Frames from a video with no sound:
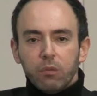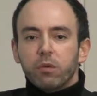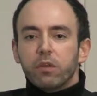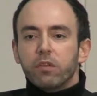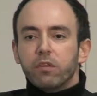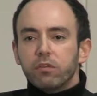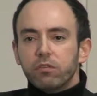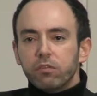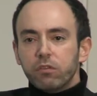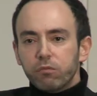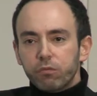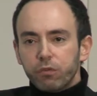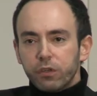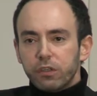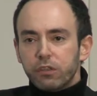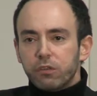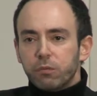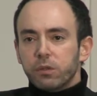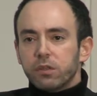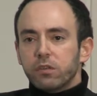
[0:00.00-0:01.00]
But this
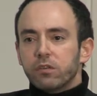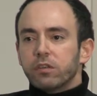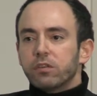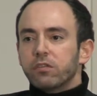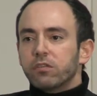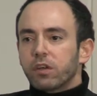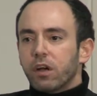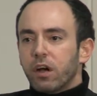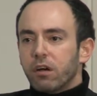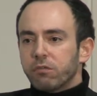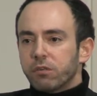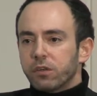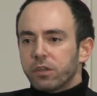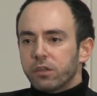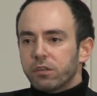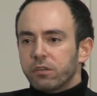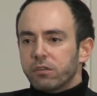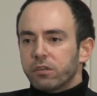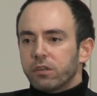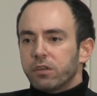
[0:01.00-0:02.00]
infringement is
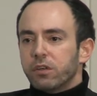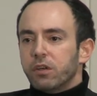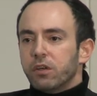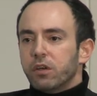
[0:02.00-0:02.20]
covered